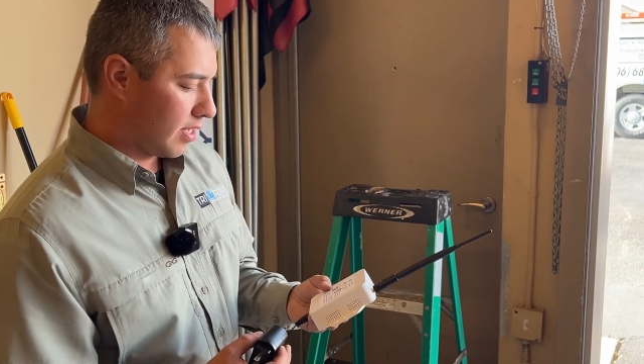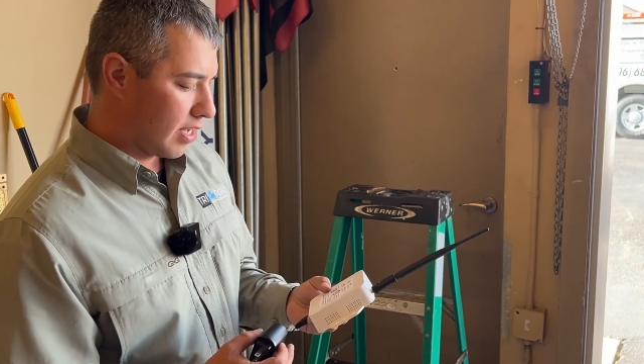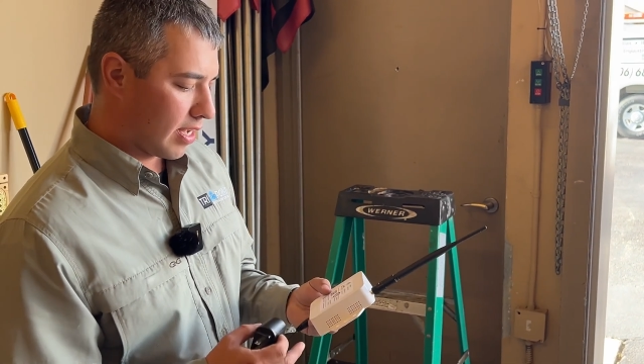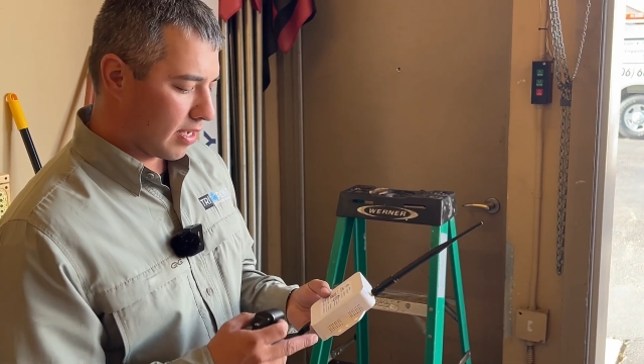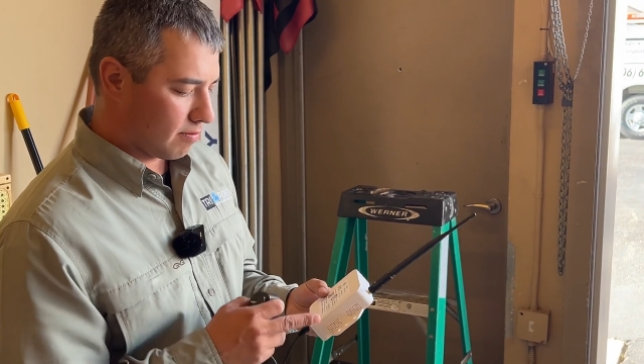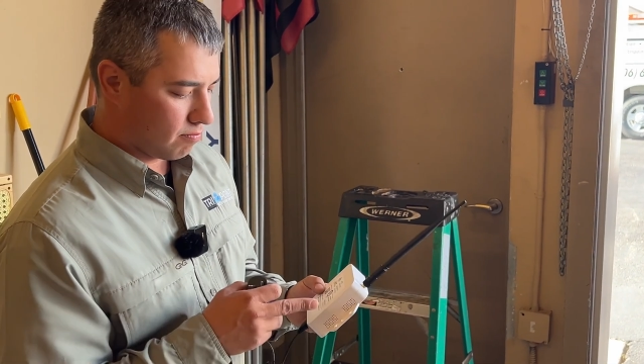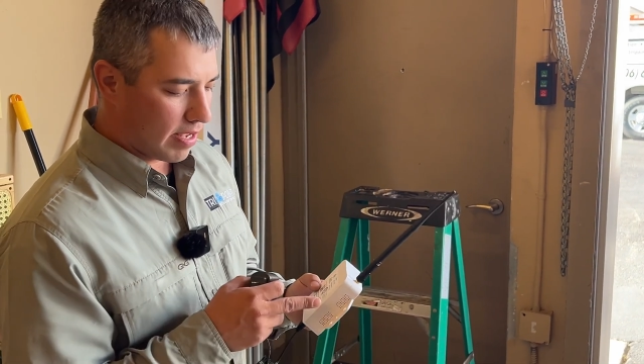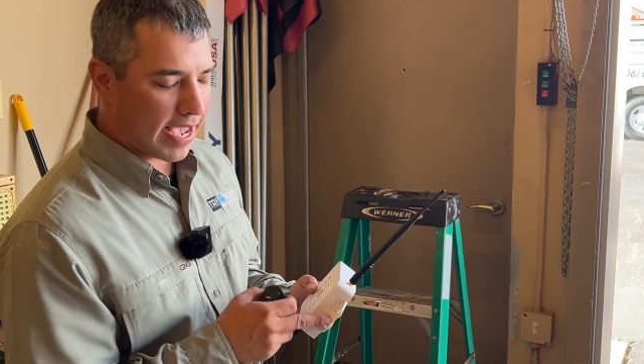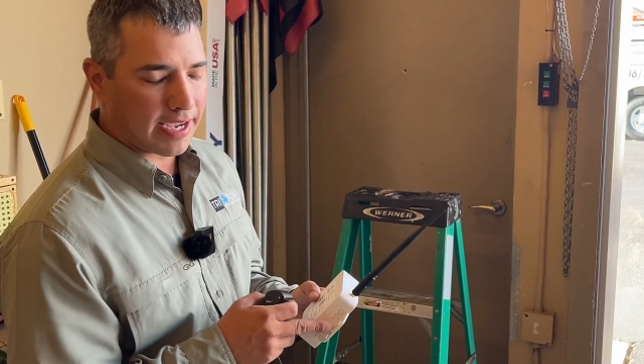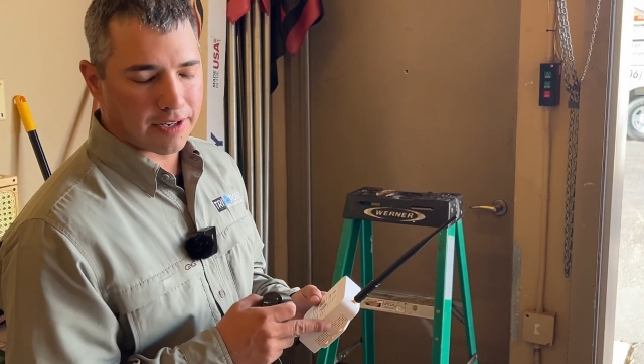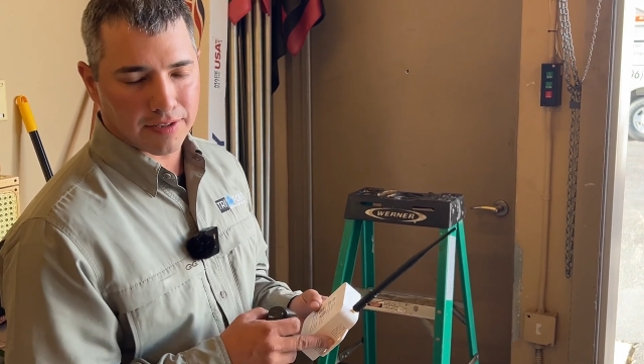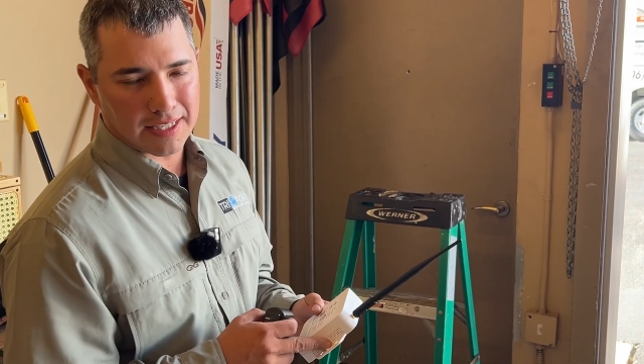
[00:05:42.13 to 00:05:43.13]
Uh,
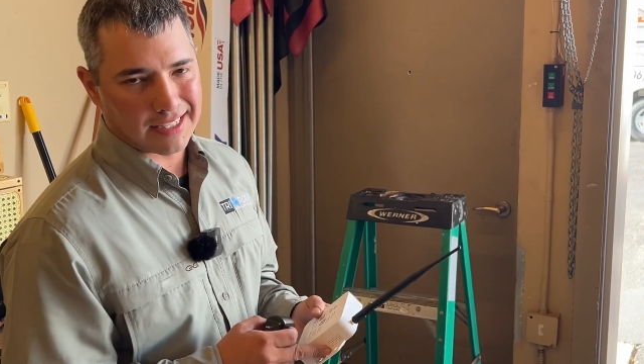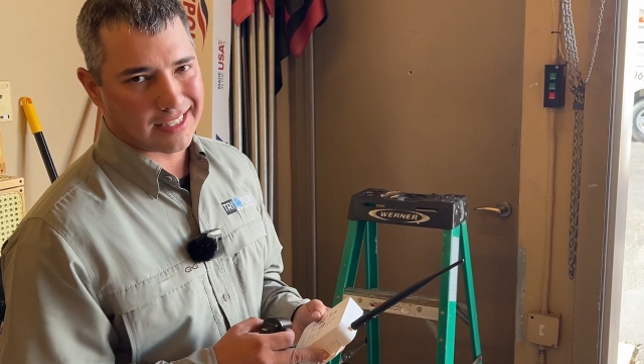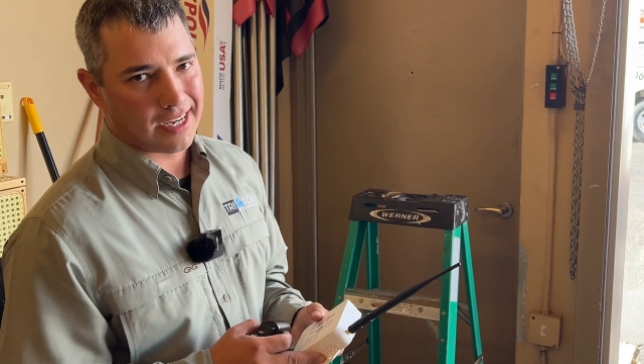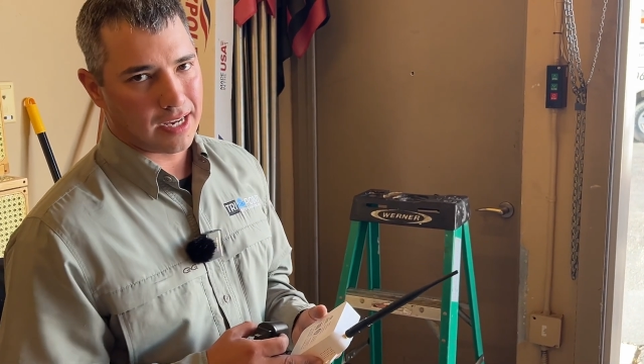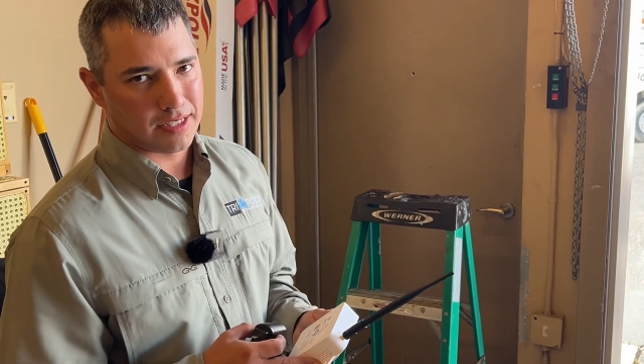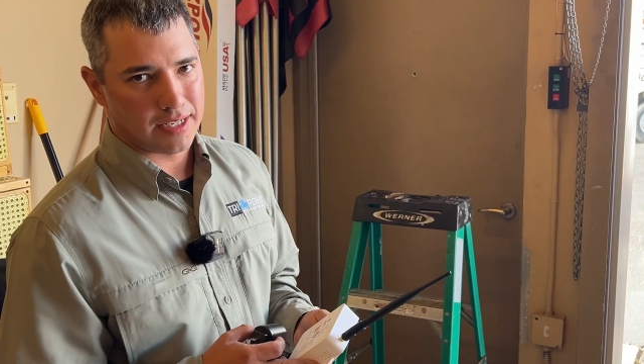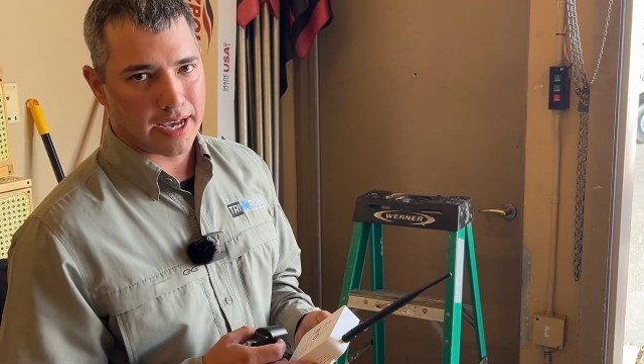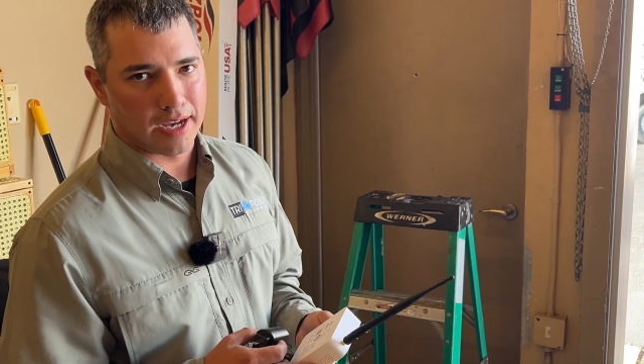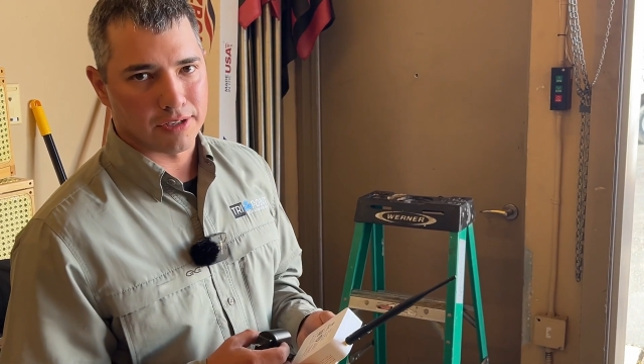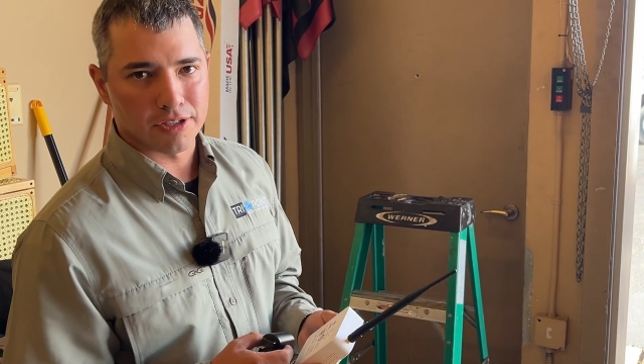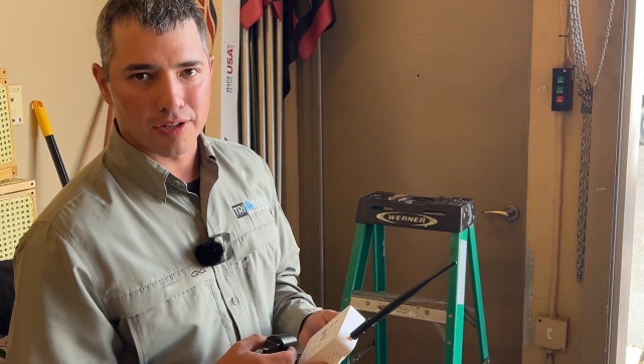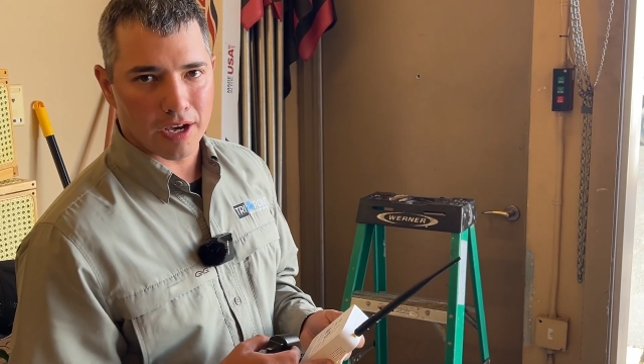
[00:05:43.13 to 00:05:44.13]
anchor these guys
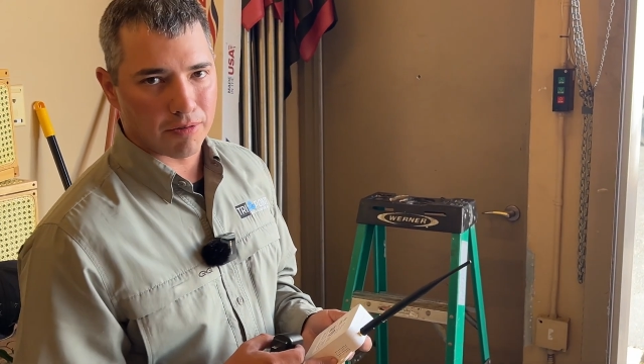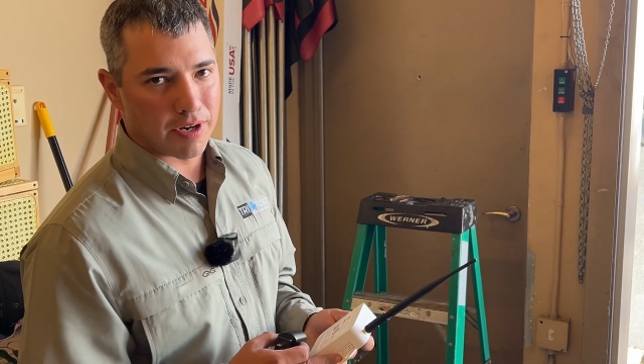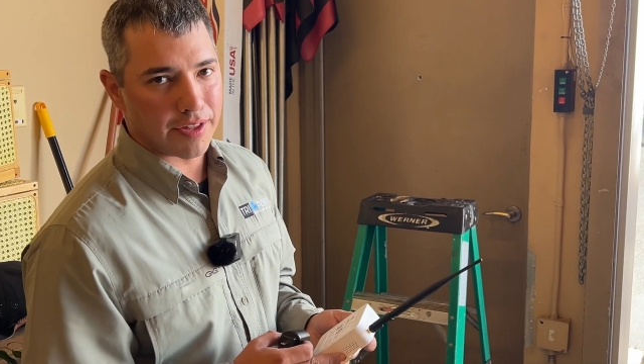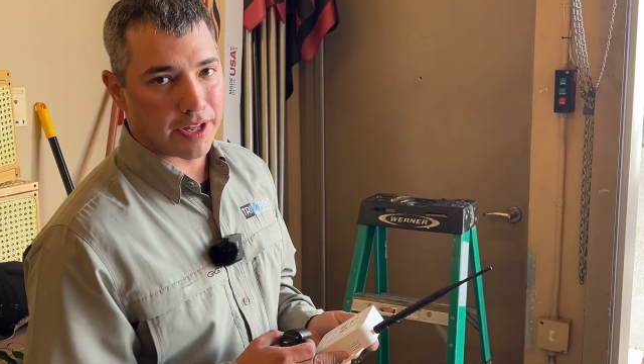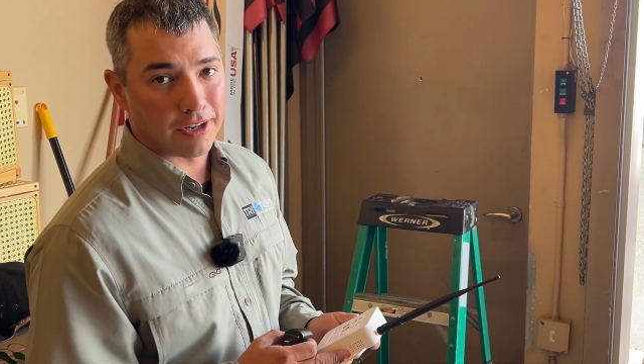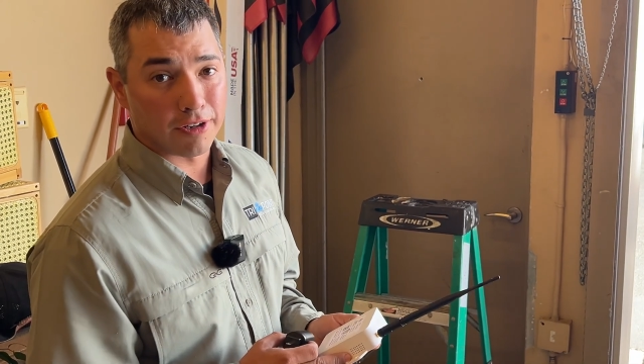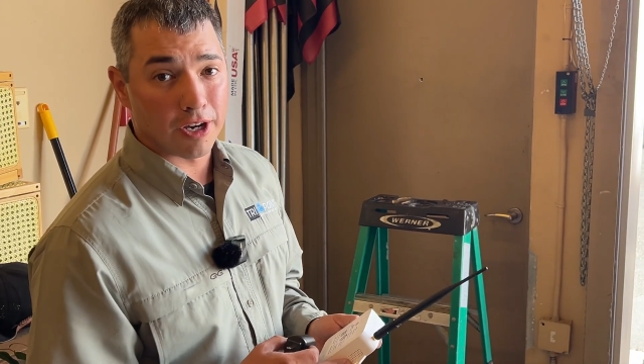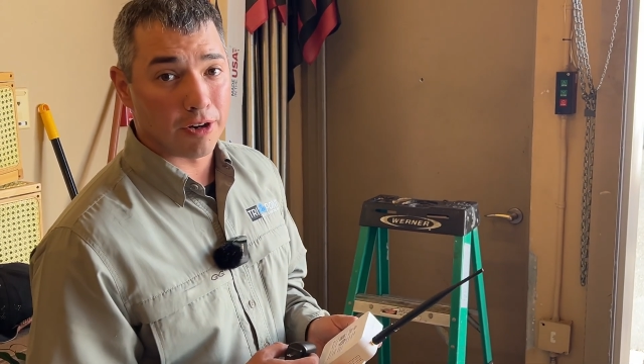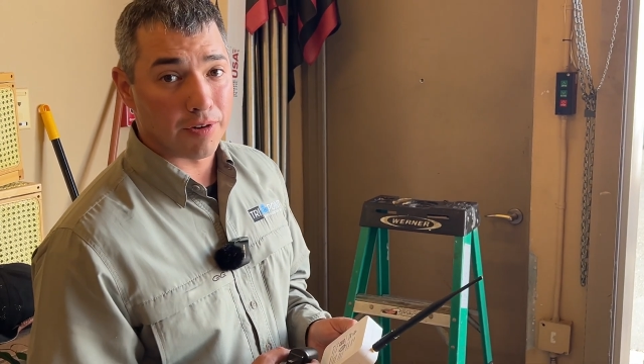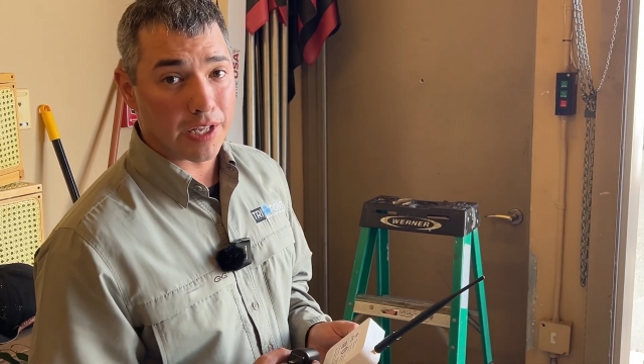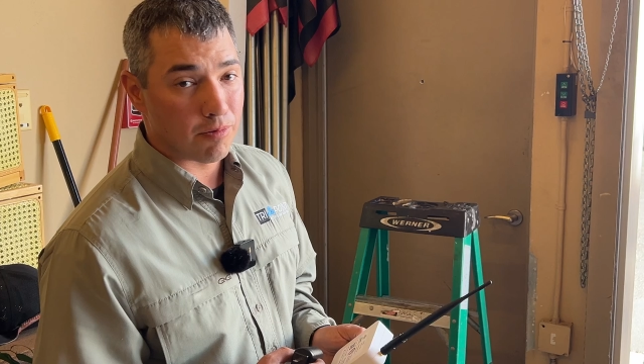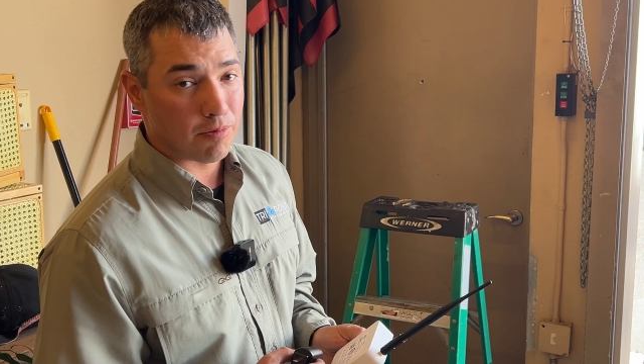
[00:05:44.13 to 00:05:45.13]
down so that way they don't go
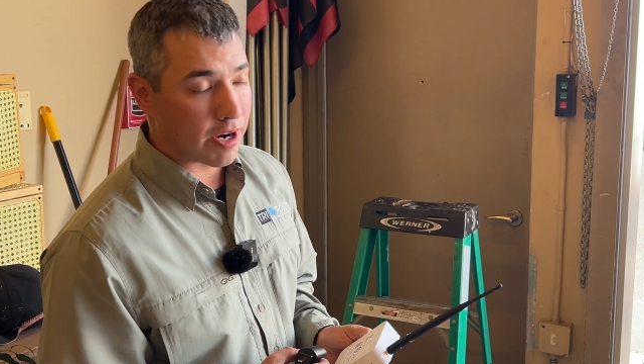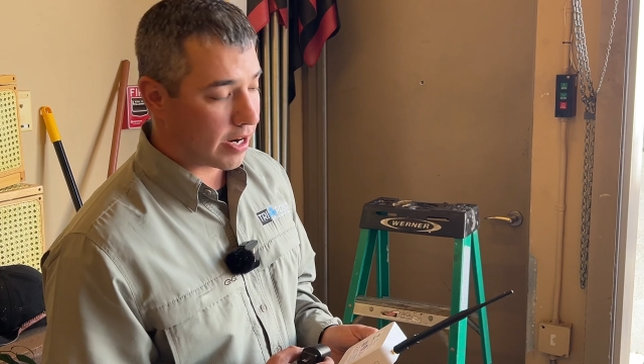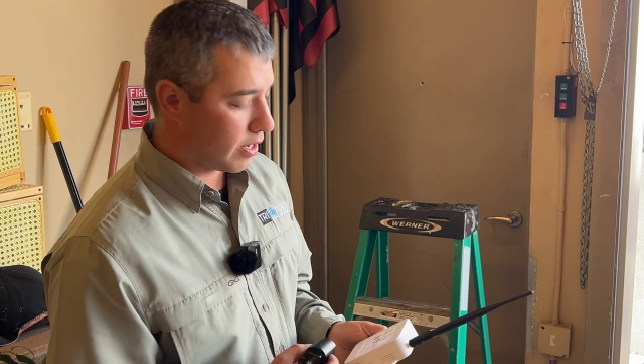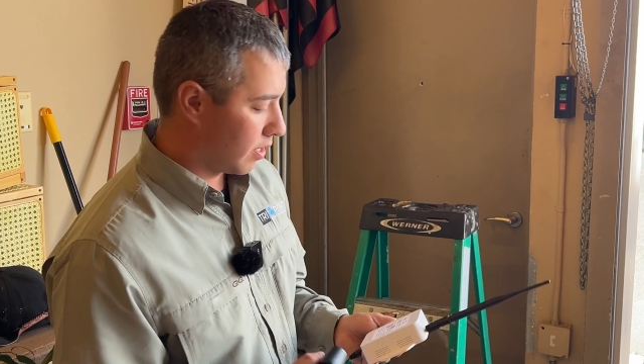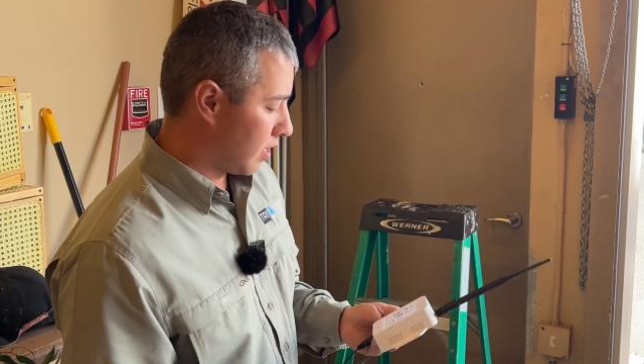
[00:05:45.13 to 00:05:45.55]
anywhere.